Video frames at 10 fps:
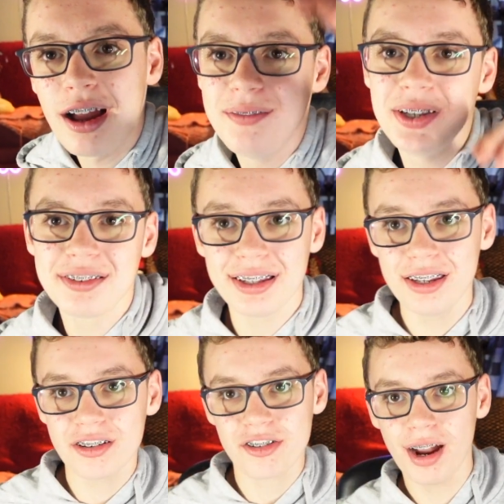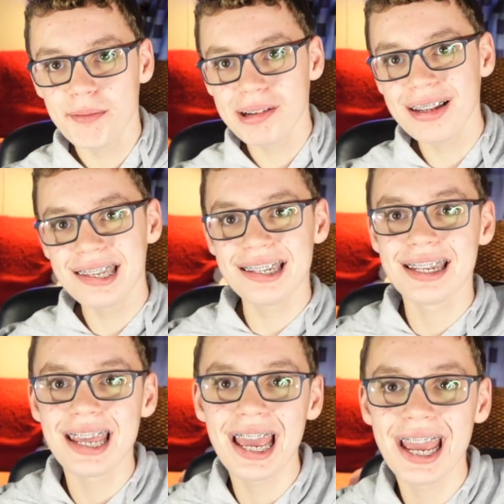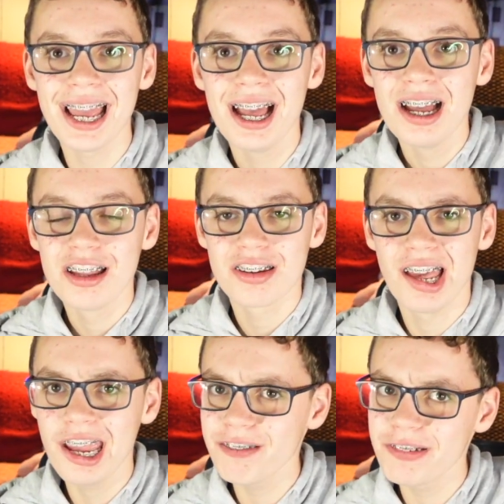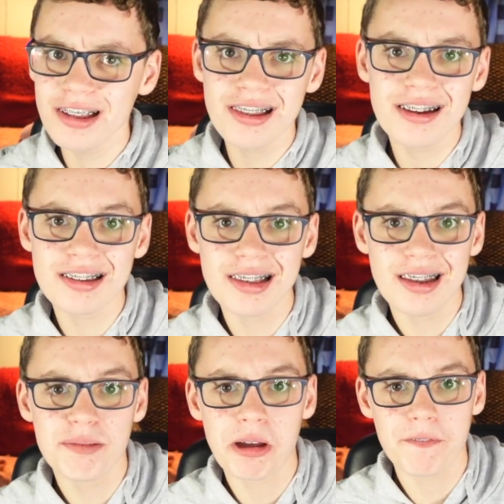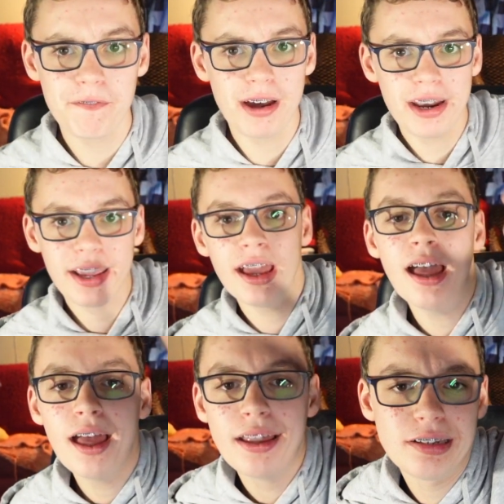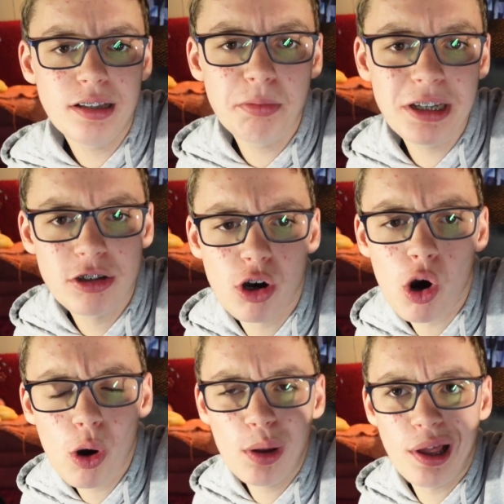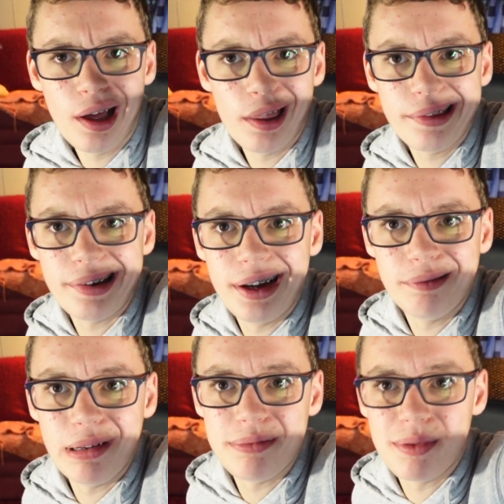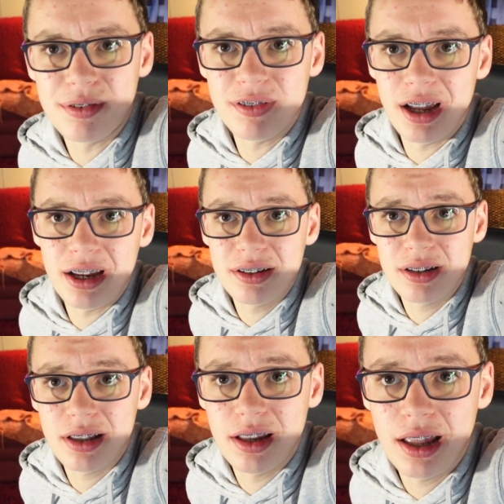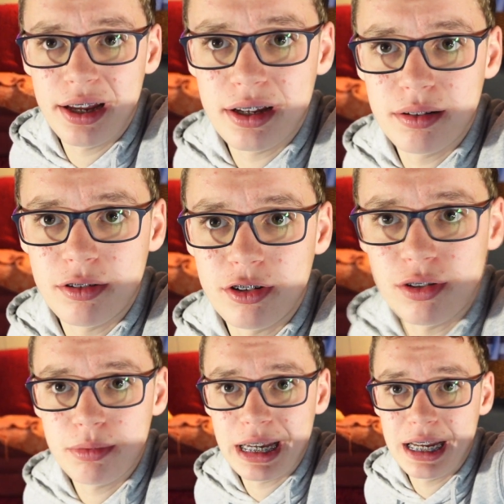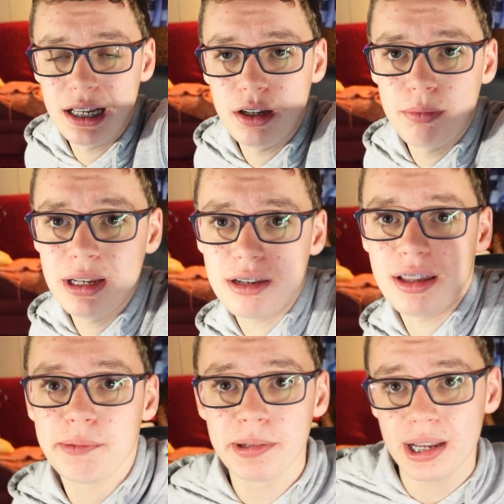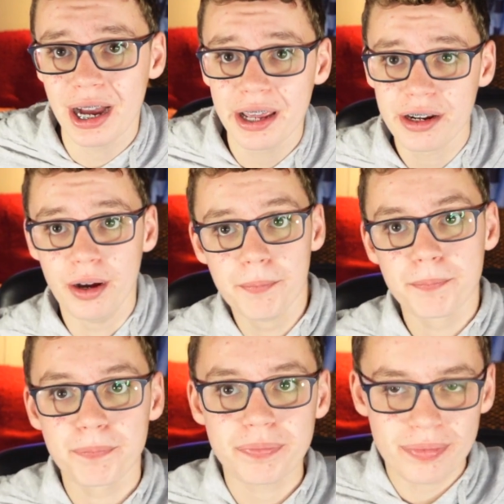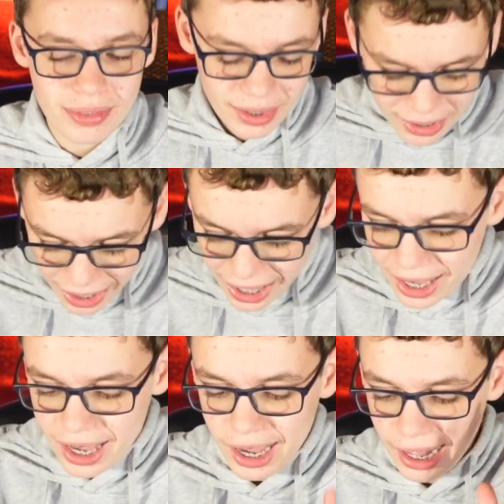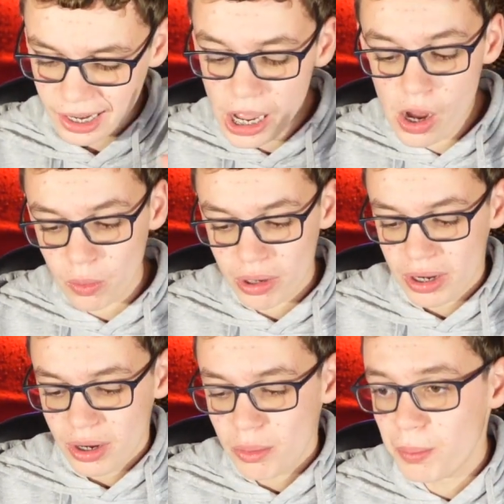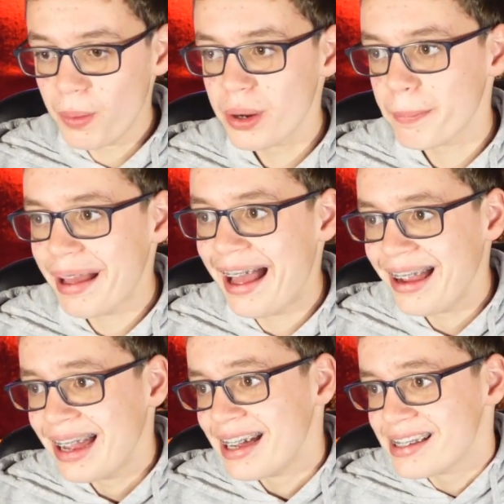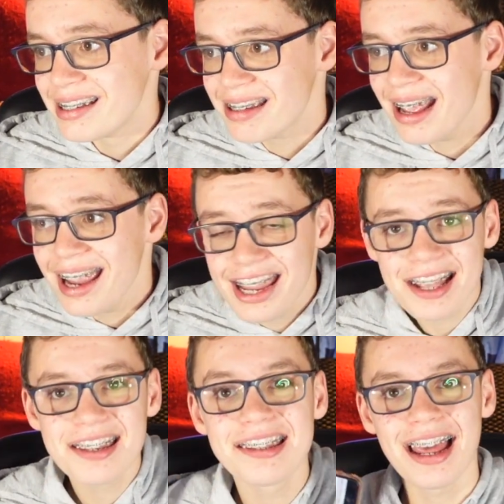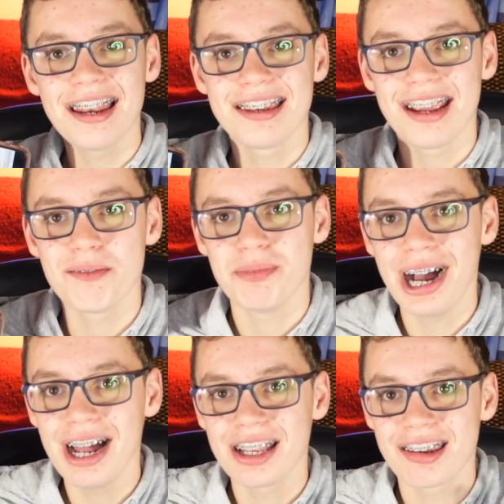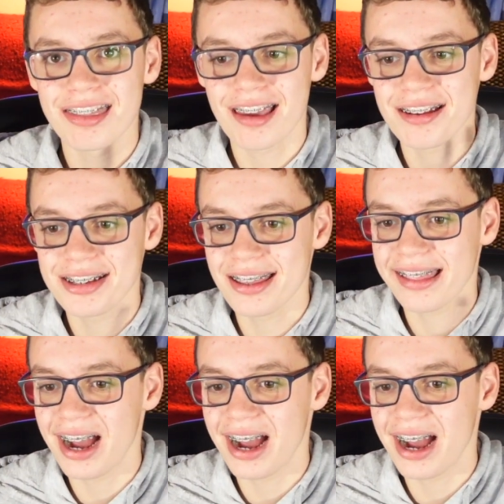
I'm using a new tripod today, so if it looks a little bit funny, it's a little bit taller than I maybe would have liked. Can I like zoom it in a little bit? Is that better? I don't know. Hello, Welcome back. Today is Saturday, March thirtieth.